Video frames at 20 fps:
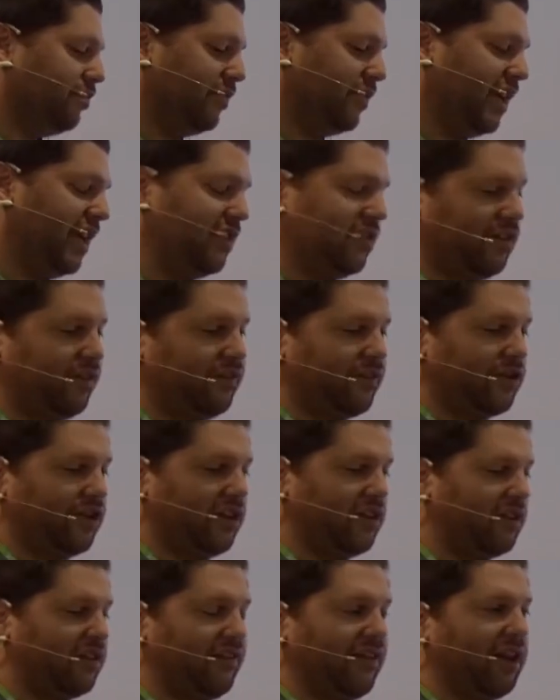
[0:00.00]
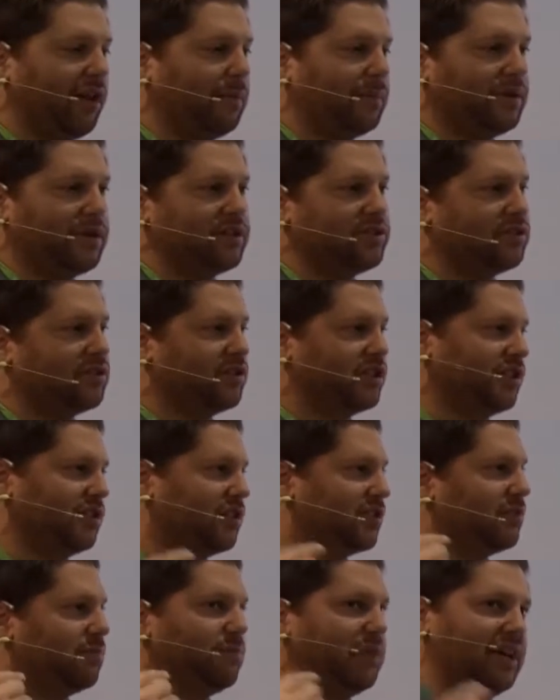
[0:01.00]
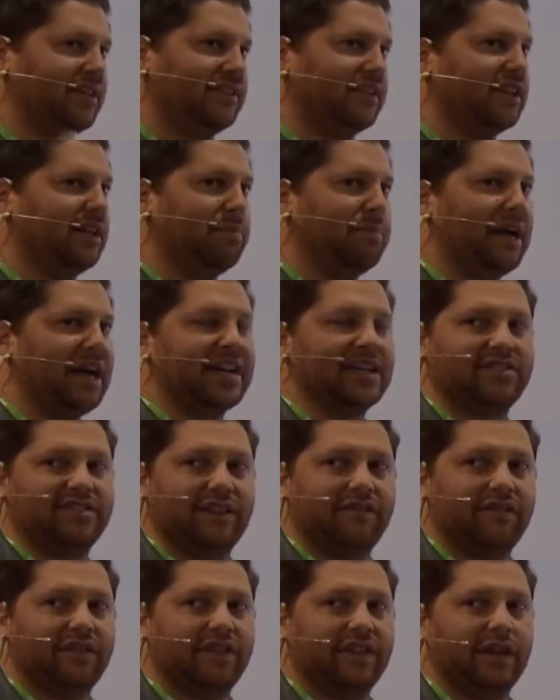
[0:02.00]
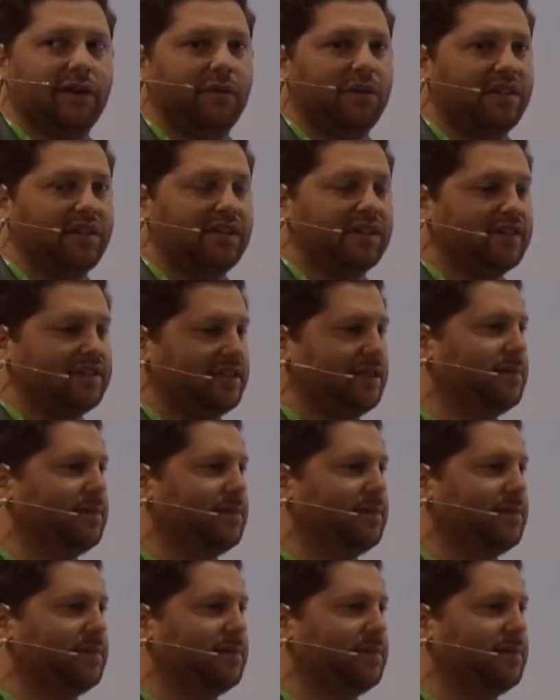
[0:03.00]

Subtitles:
easier for the developers to just basically package everything within this